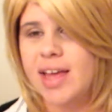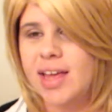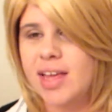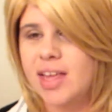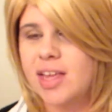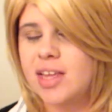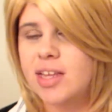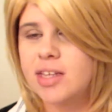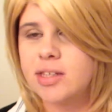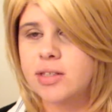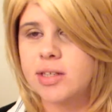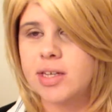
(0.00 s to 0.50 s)

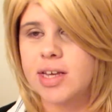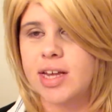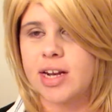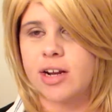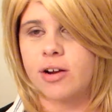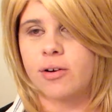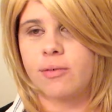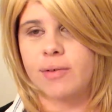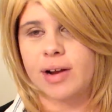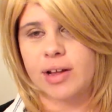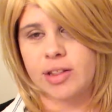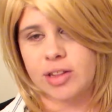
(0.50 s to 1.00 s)
is getting
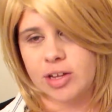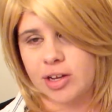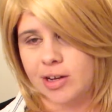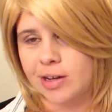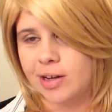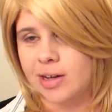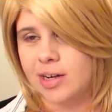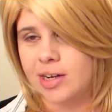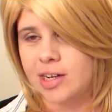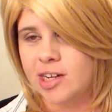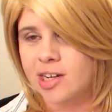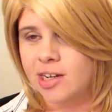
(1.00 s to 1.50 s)
around the
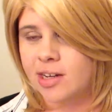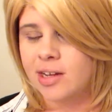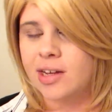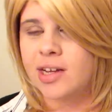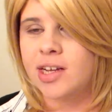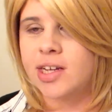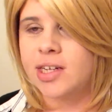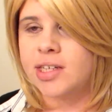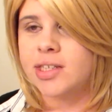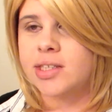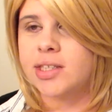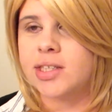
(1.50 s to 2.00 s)
con.
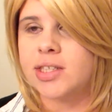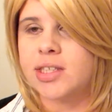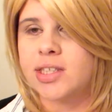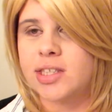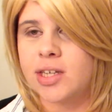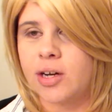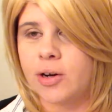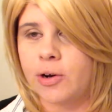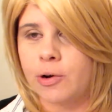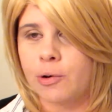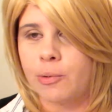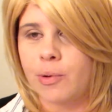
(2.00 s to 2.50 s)

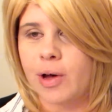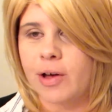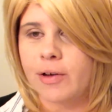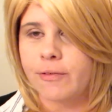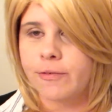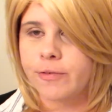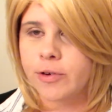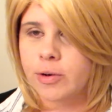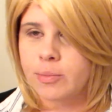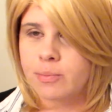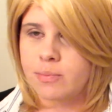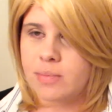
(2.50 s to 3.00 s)
So
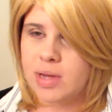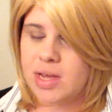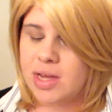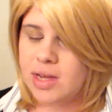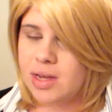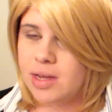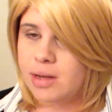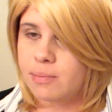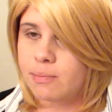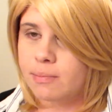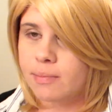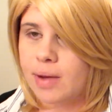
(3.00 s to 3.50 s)
for
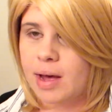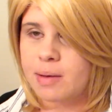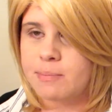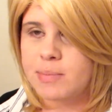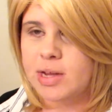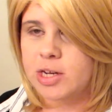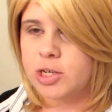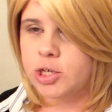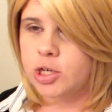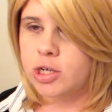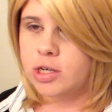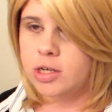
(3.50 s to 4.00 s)
me, I
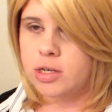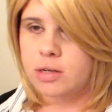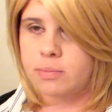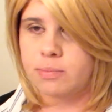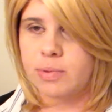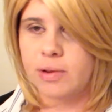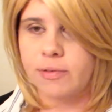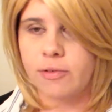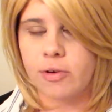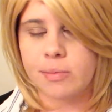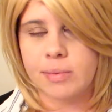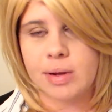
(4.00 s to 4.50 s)
mentioned
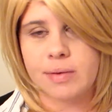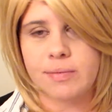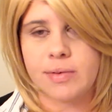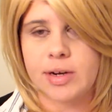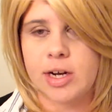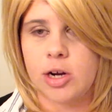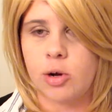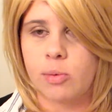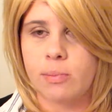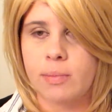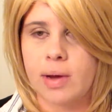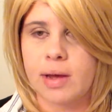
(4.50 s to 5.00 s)
before my
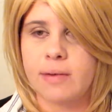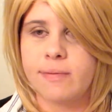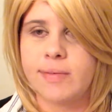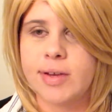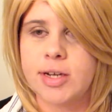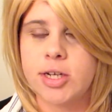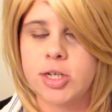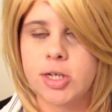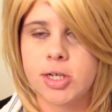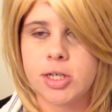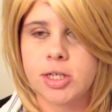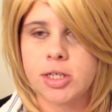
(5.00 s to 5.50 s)
video, my
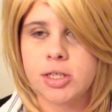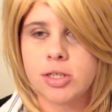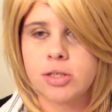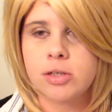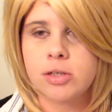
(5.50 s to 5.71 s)
vision is